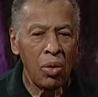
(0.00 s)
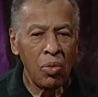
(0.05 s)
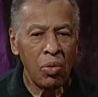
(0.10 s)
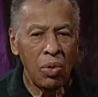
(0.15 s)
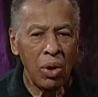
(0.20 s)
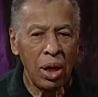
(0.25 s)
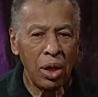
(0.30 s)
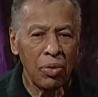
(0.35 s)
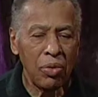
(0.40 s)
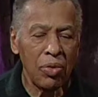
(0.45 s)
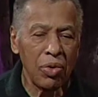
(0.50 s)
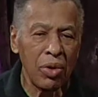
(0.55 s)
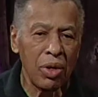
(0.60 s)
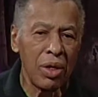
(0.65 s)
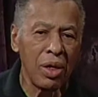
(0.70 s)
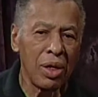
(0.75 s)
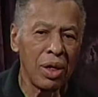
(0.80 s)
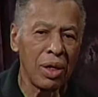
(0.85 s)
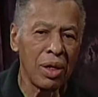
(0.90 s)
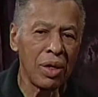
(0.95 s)
Well,
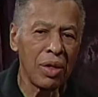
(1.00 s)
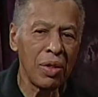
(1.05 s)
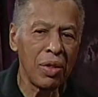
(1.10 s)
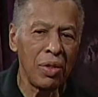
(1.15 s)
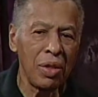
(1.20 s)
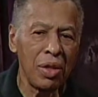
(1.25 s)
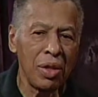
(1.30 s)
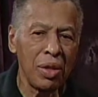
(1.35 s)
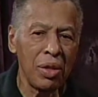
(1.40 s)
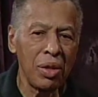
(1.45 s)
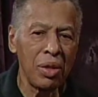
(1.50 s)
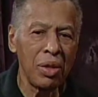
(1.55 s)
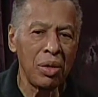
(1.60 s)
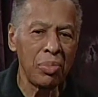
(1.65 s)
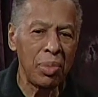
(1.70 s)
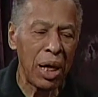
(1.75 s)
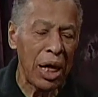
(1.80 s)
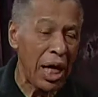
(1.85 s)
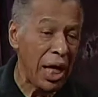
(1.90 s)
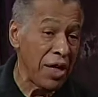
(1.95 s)
the
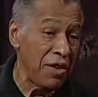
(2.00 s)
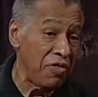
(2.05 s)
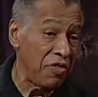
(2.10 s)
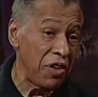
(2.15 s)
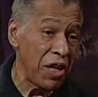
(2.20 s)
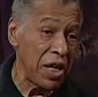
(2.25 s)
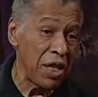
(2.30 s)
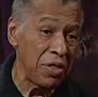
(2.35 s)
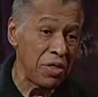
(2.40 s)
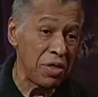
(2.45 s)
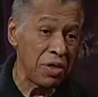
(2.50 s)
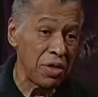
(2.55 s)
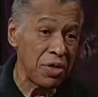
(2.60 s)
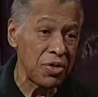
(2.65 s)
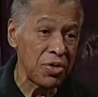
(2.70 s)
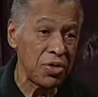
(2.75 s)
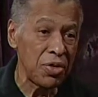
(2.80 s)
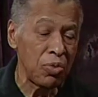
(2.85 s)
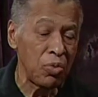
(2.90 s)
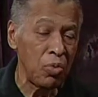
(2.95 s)
Baha'i Faith
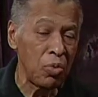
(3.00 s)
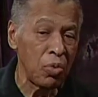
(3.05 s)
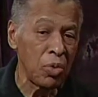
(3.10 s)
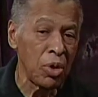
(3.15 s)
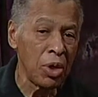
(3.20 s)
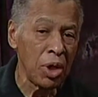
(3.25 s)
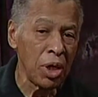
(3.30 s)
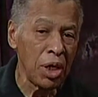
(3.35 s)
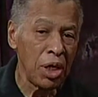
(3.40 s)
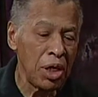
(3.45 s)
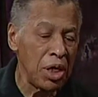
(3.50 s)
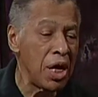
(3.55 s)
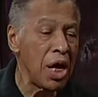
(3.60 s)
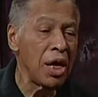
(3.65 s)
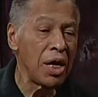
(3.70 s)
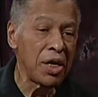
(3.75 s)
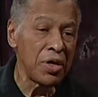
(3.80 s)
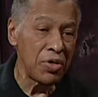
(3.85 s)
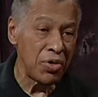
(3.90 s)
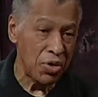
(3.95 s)
is the
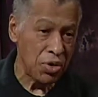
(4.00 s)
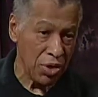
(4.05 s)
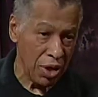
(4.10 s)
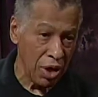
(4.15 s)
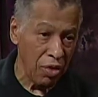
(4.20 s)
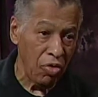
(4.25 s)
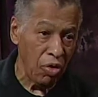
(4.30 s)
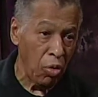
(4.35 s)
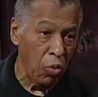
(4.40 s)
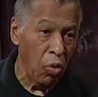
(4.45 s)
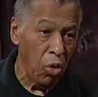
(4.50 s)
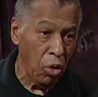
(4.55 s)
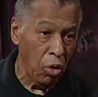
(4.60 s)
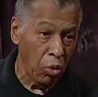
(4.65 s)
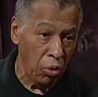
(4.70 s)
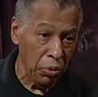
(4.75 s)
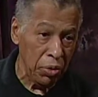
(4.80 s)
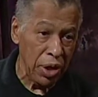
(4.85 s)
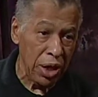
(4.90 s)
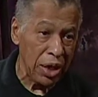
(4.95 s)
youngest of the
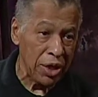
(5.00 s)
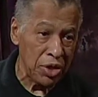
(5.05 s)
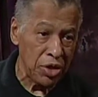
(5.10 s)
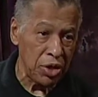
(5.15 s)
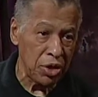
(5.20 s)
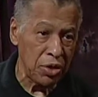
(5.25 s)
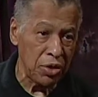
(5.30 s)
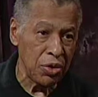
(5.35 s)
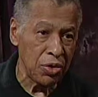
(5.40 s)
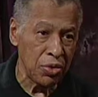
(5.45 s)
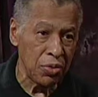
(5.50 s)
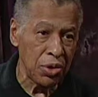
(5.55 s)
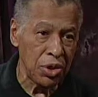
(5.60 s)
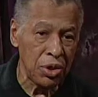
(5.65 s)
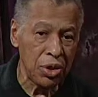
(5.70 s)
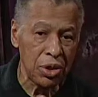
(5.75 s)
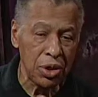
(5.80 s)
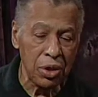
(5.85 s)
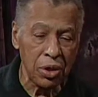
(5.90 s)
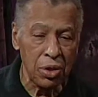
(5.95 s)
world religions,
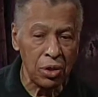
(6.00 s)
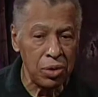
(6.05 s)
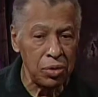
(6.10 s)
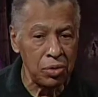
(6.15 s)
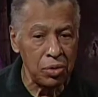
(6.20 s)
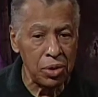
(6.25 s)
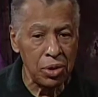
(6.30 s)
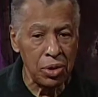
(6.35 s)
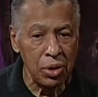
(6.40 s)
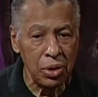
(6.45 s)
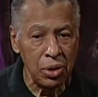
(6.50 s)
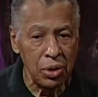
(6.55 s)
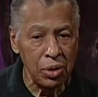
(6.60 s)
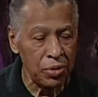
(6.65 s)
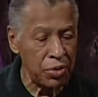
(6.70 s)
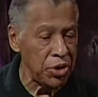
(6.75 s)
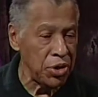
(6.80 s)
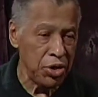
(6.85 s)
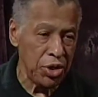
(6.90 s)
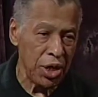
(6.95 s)
which include
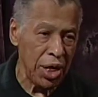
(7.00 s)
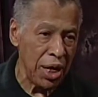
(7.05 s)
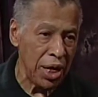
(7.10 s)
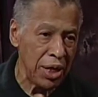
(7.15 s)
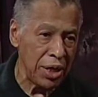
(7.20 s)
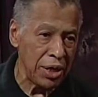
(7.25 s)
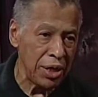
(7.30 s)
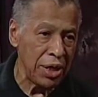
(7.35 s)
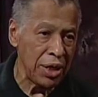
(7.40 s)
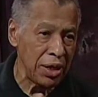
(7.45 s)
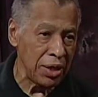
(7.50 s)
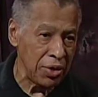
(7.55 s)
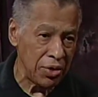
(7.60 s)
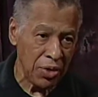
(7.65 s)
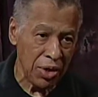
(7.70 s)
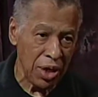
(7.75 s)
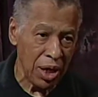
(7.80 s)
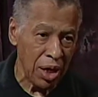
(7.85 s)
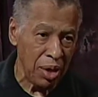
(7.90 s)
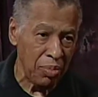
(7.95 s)
Christianity,
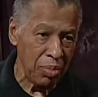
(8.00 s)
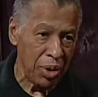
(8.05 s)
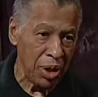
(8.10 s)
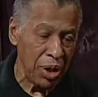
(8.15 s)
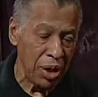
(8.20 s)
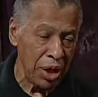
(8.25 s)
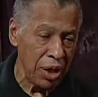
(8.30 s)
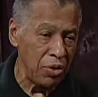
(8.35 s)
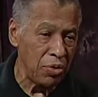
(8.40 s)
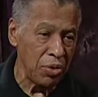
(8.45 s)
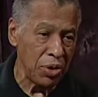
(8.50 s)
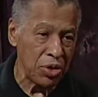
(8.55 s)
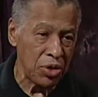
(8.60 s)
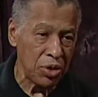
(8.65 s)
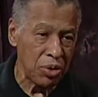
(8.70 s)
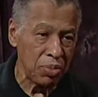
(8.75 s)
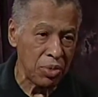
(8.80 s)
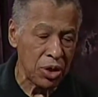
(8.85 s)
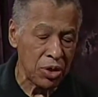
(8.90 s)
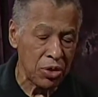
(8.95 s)
Islam,
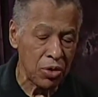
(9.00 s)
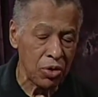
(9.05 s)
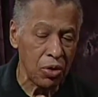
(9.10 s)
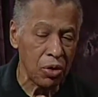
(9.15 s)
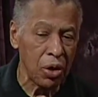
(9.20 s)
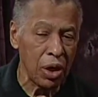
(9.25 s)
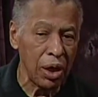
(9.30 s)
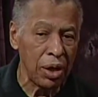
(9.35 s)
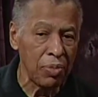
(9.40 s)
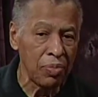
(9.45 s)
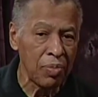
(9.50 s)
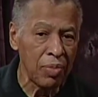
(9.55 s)
Hinduism, and so on.